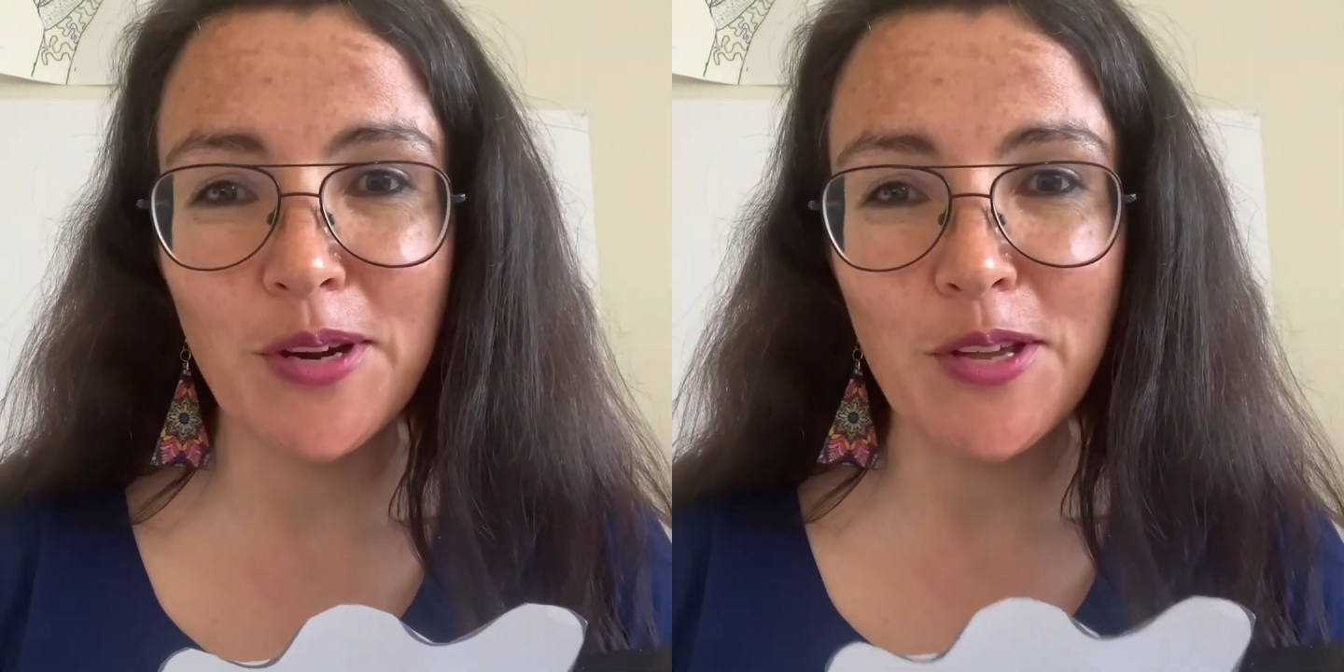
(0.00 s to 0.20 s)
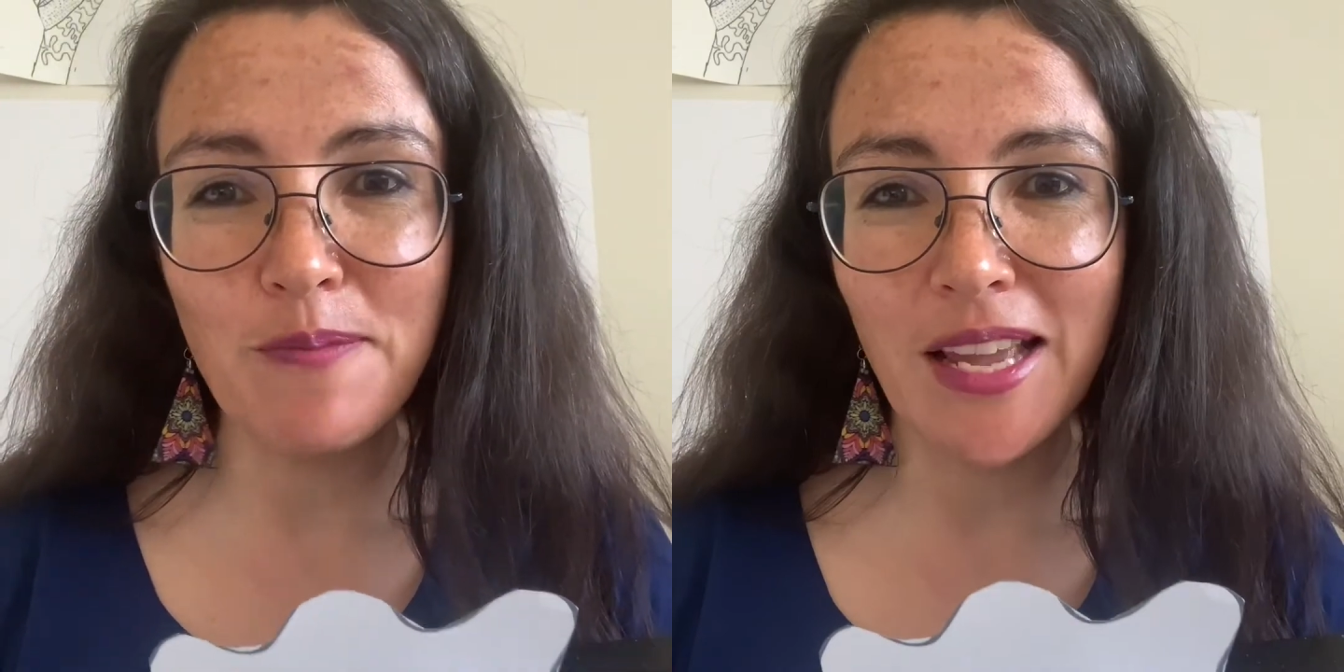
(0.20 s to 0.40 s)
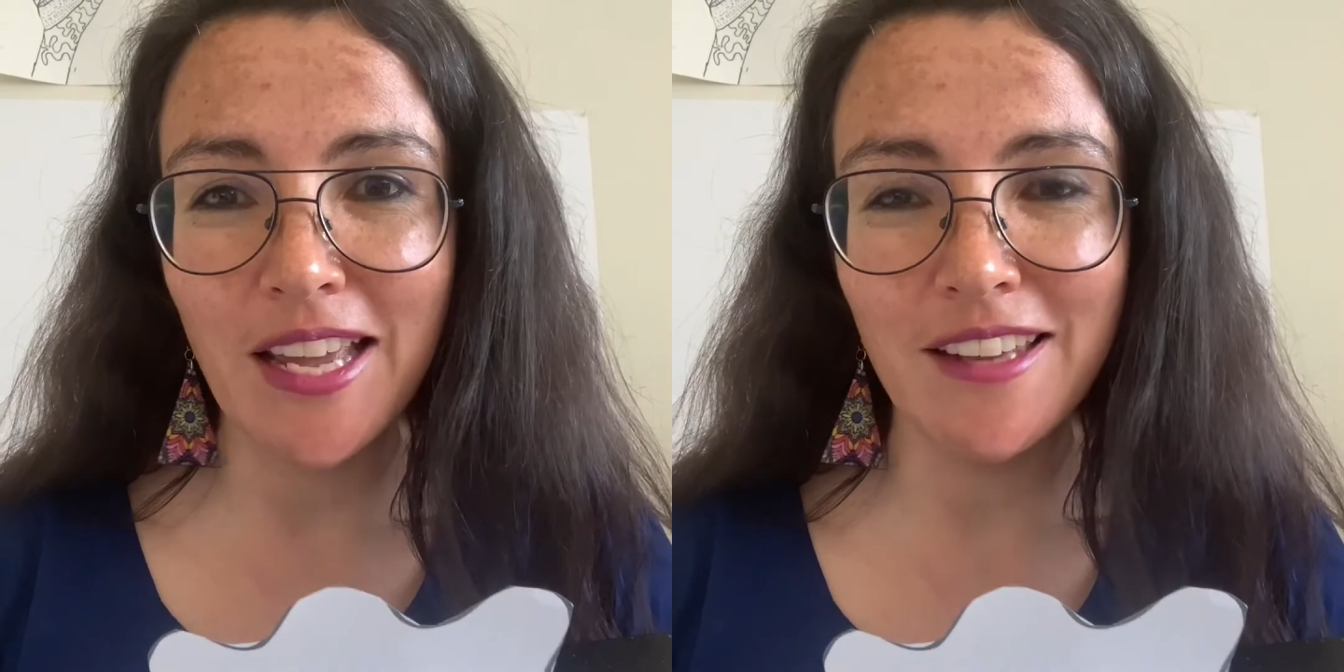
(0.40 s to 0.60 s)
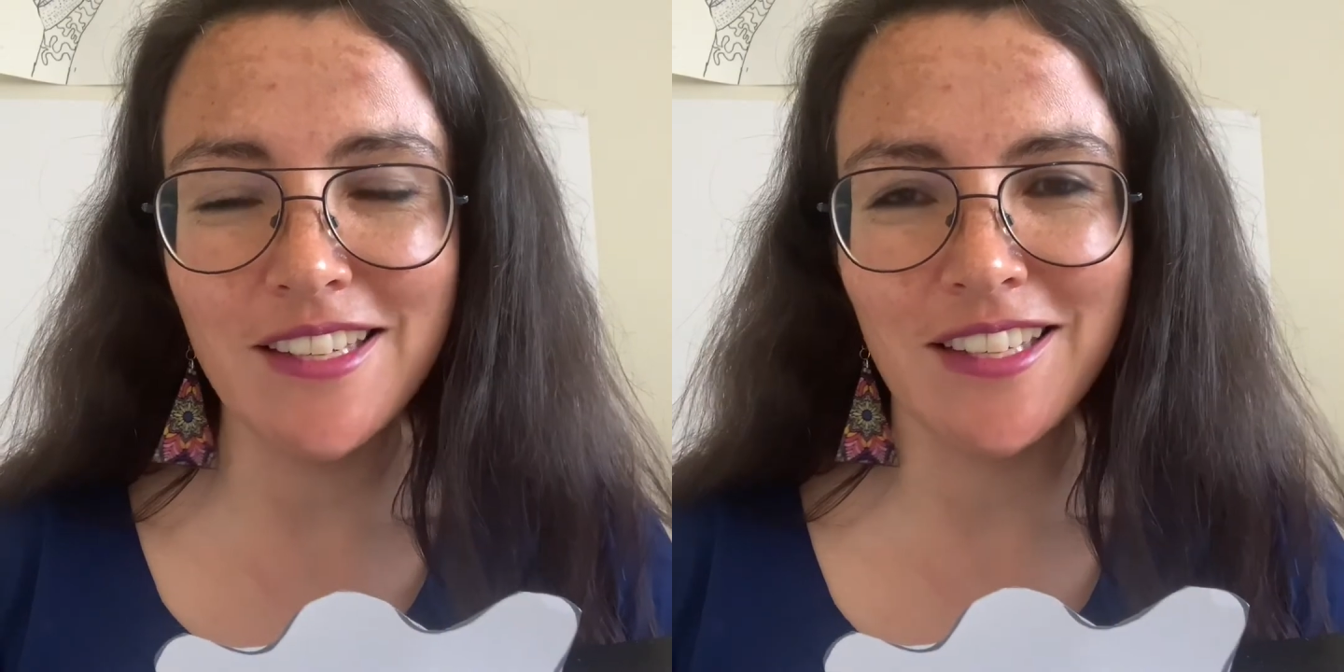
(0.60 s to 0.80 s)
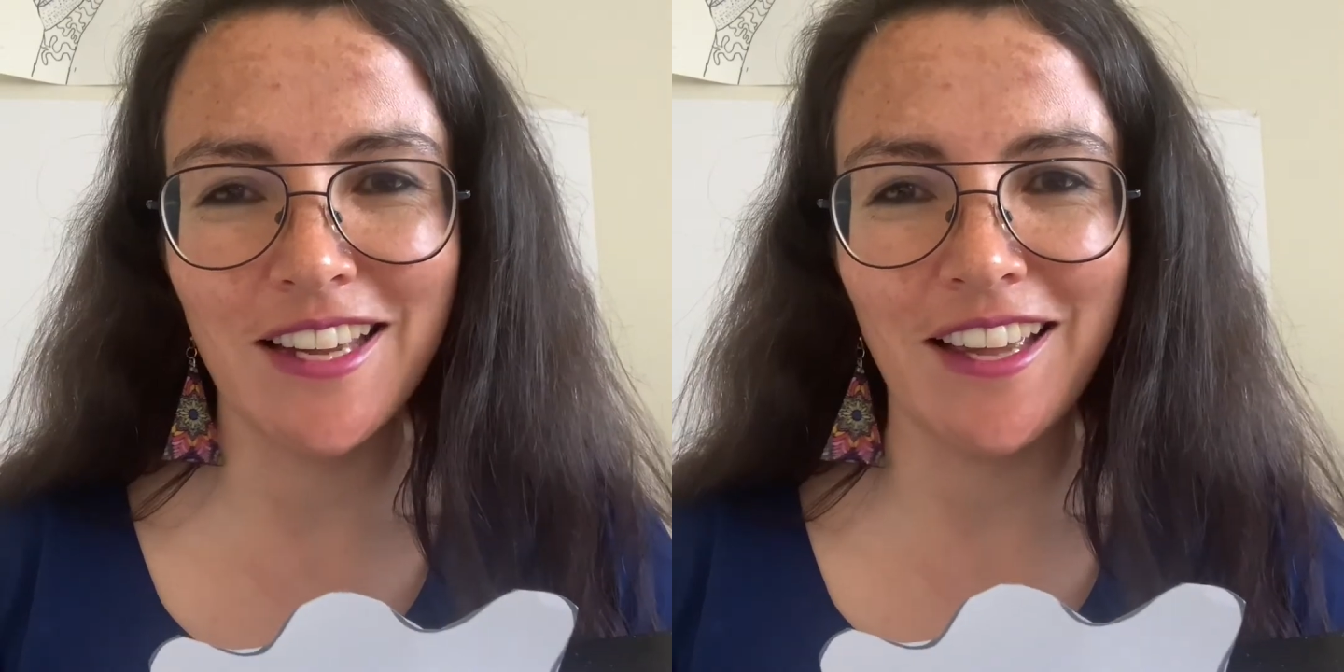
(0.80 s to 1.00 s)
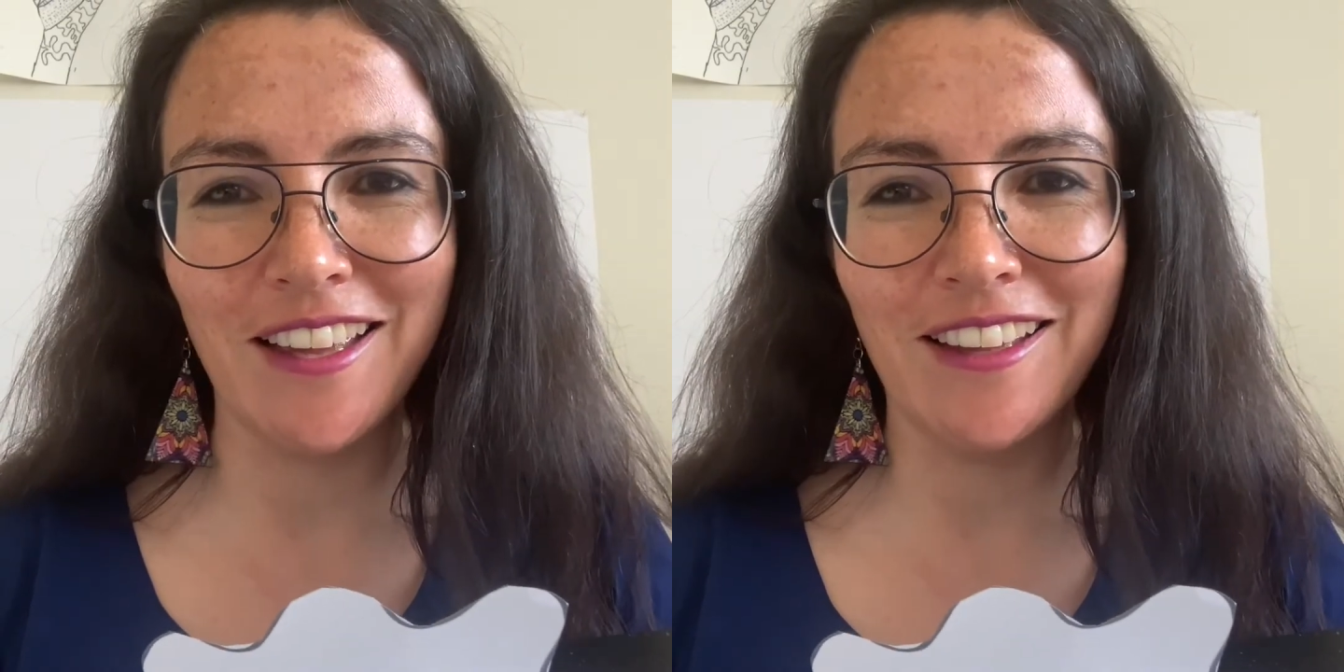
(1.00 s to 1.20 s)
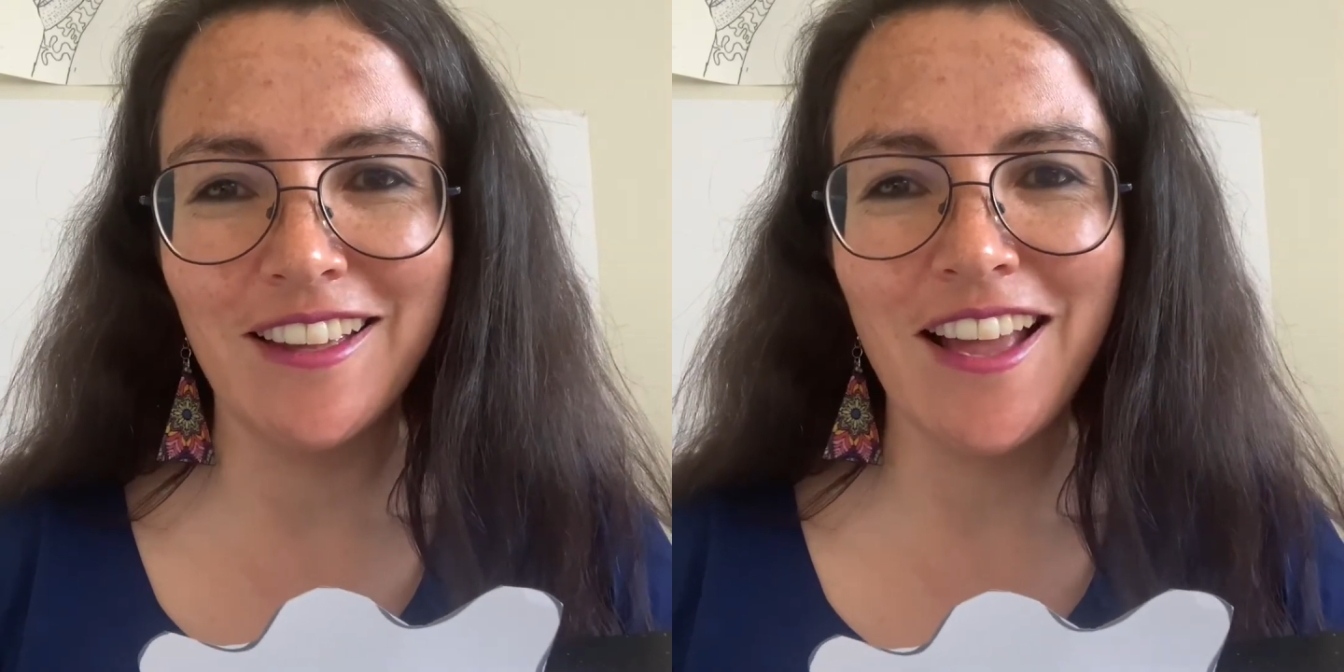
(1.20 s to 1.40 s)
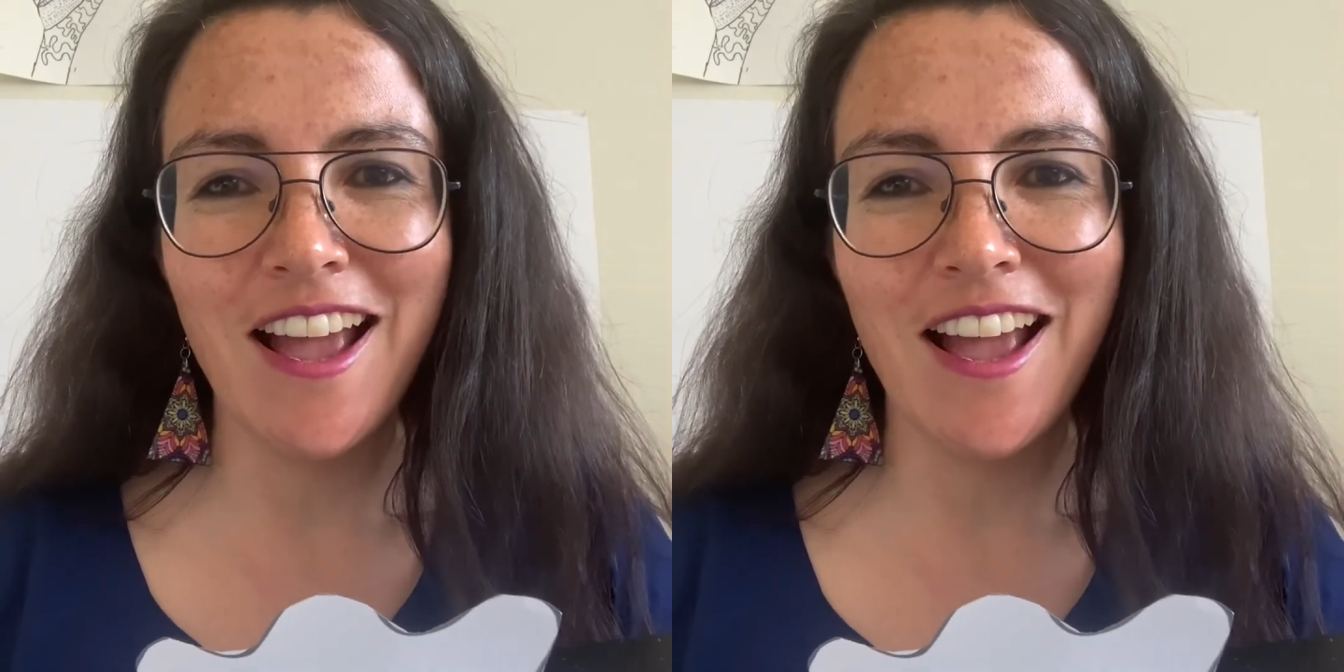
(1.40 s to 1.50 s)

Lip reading: you made today.